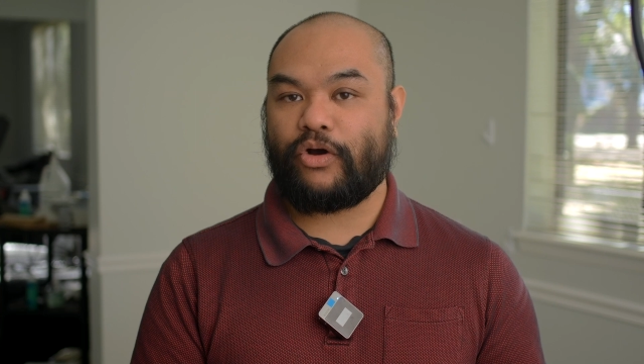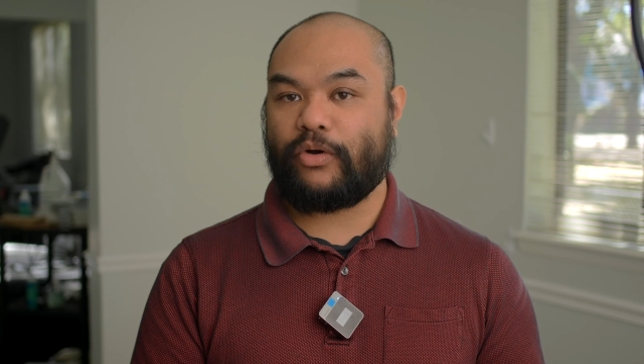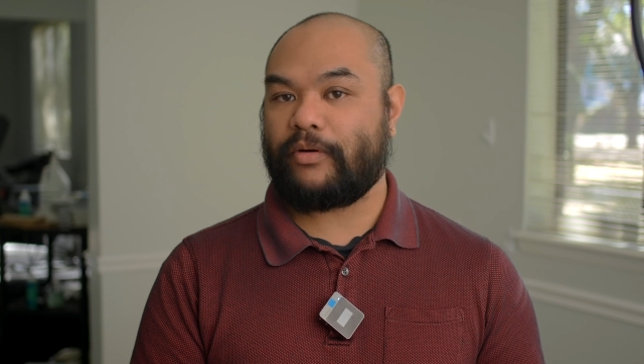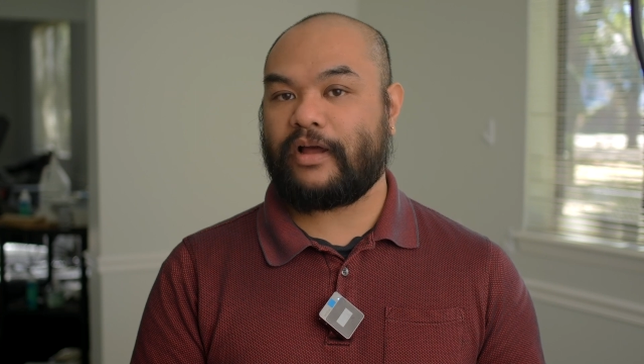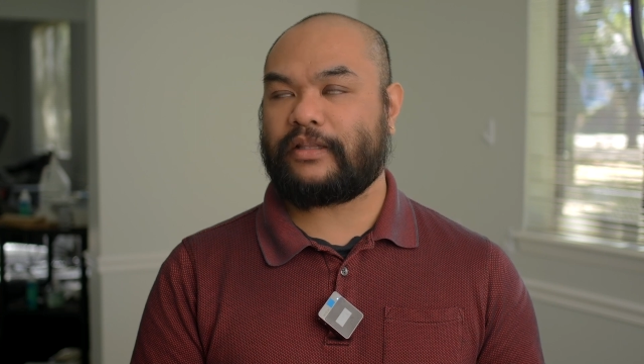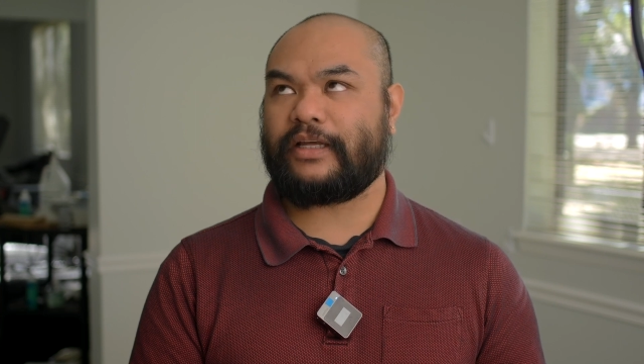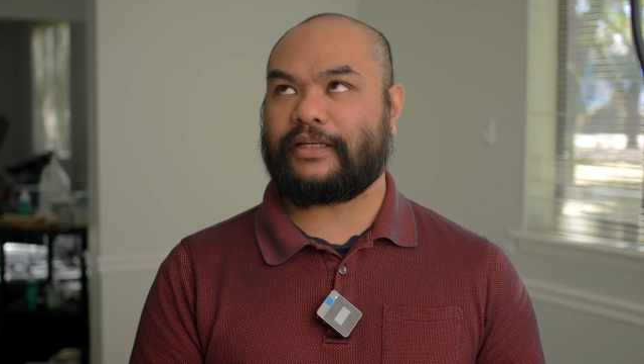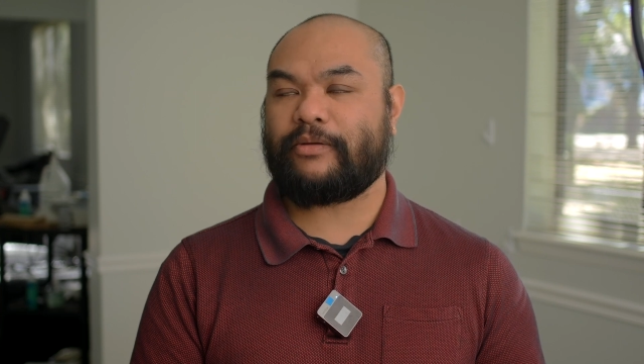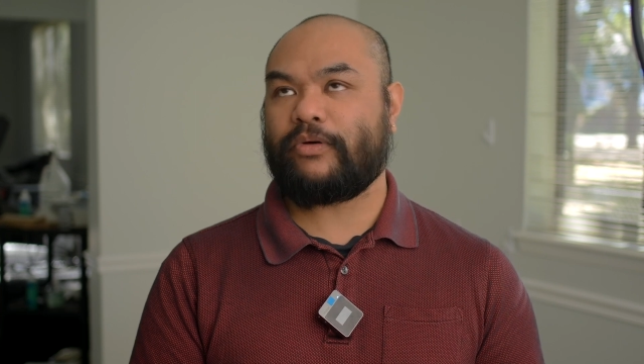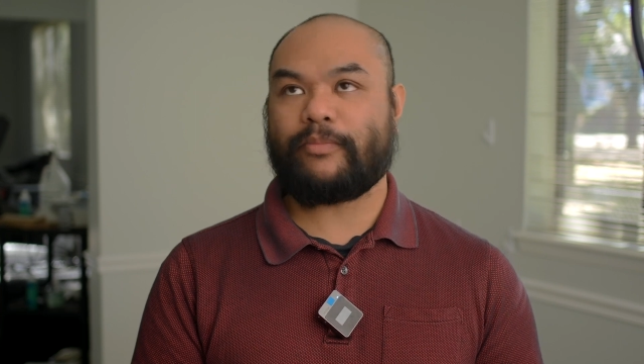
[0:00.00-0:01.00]

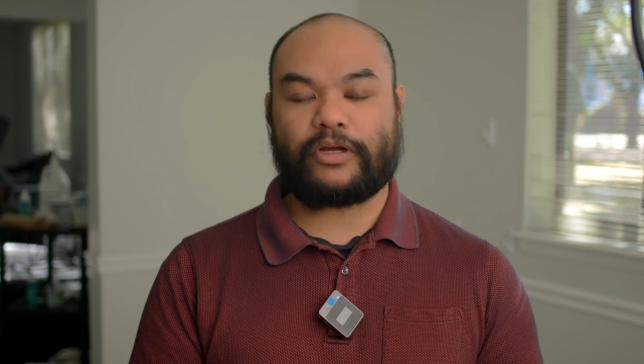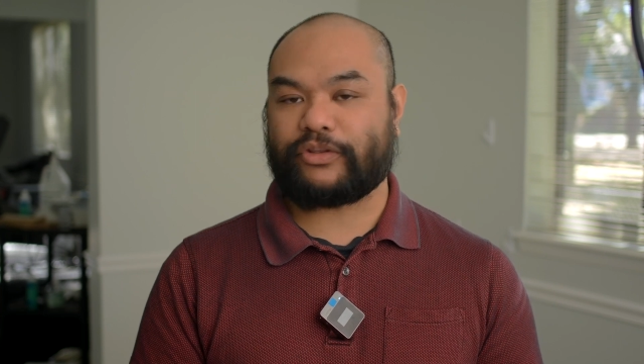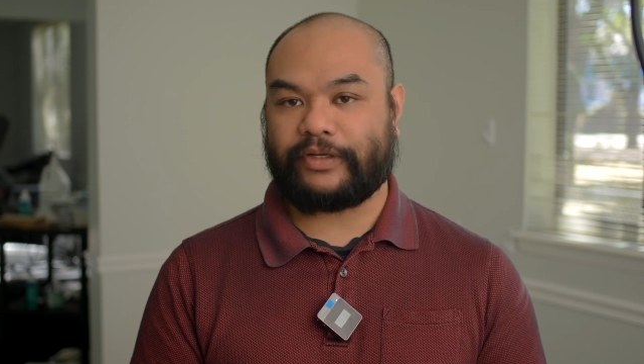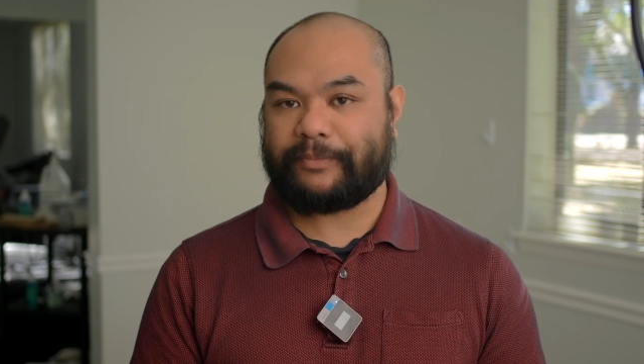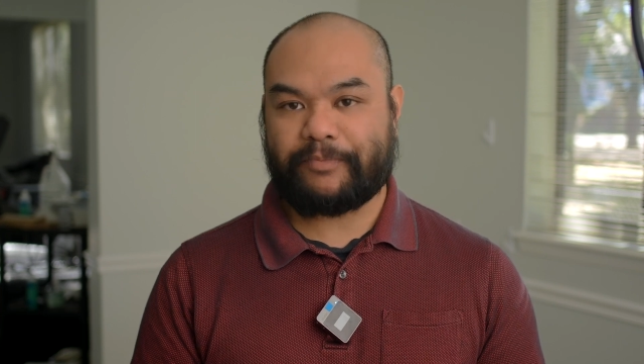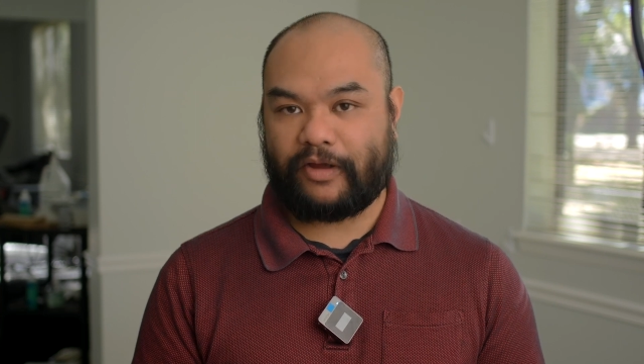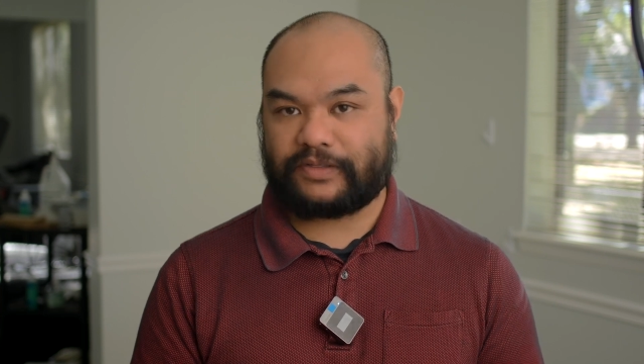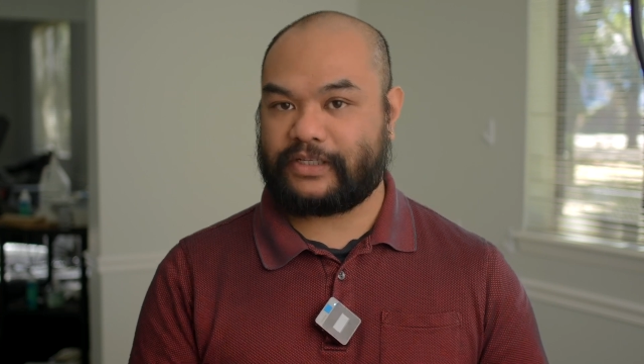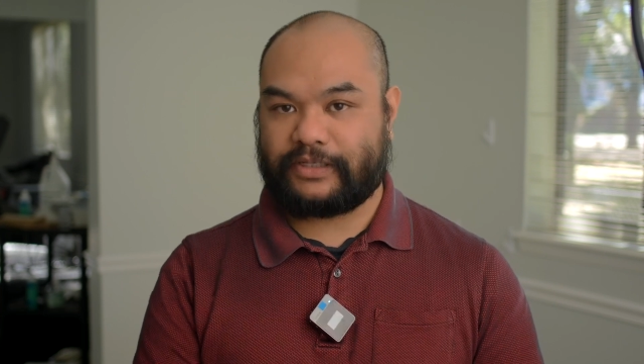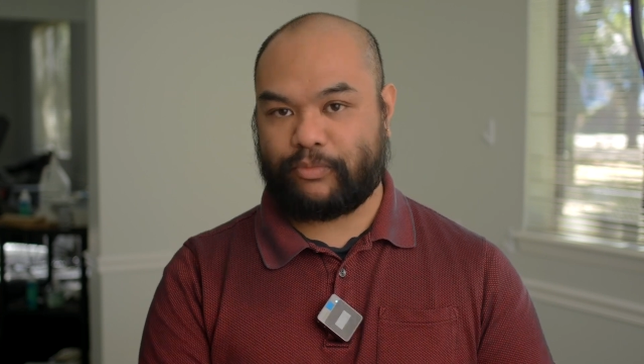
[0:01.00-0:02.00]
EM1 Mark III.
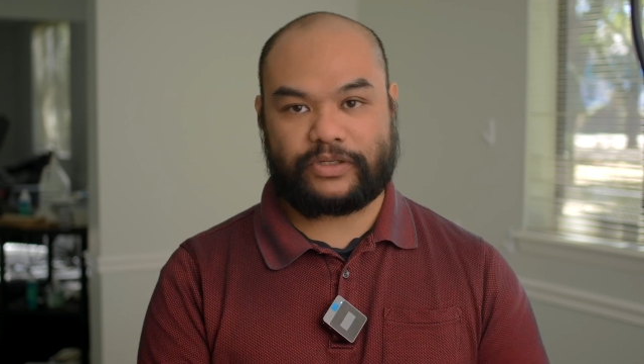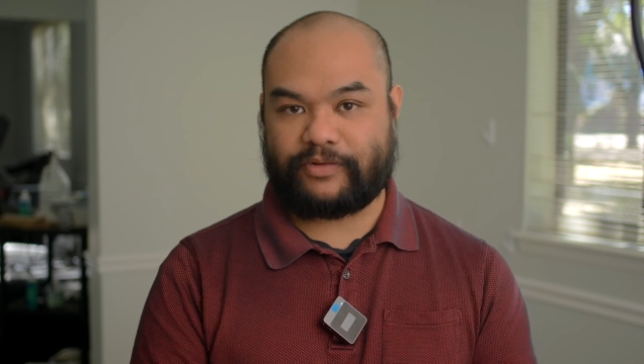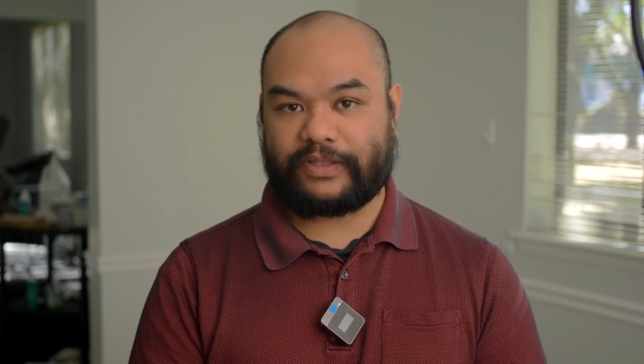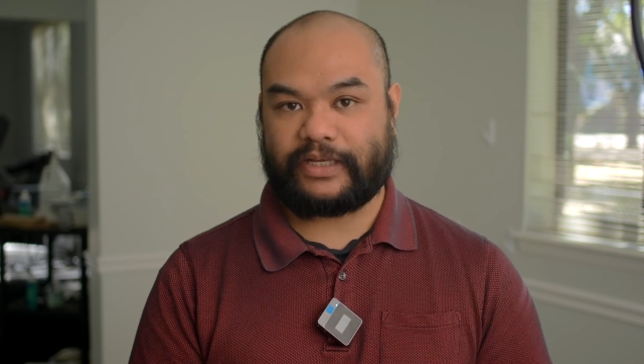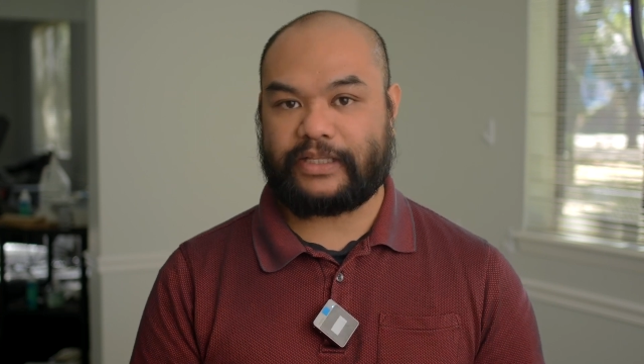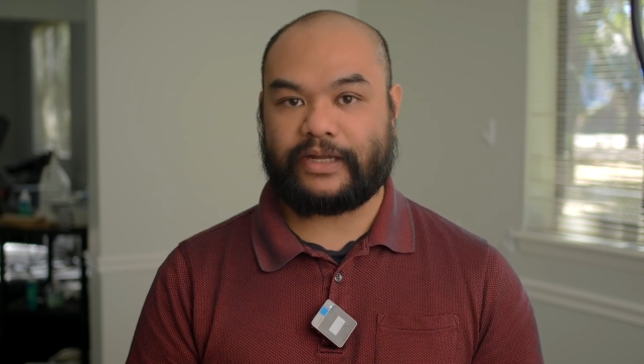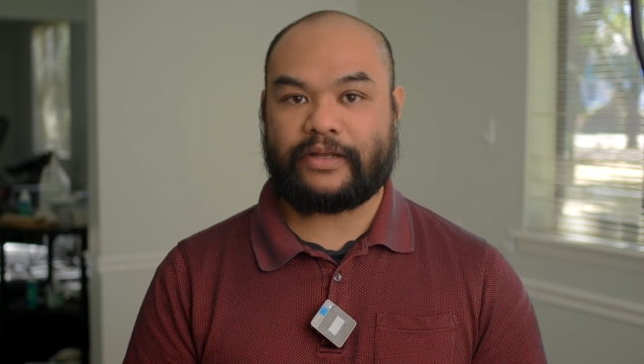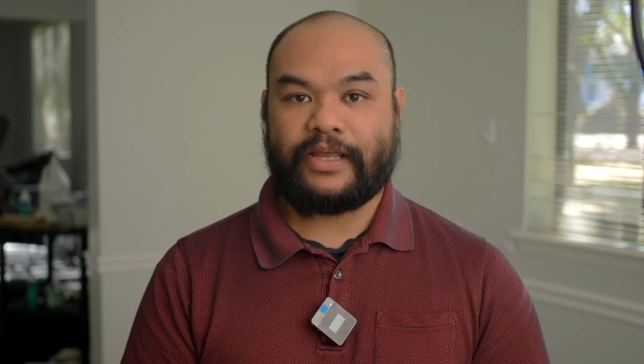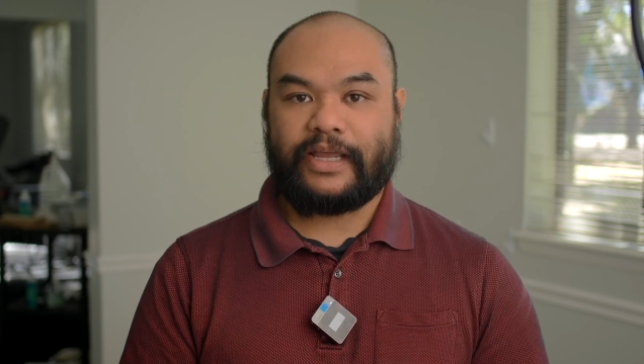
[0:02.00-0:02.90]
Obviously, it ports everything in there.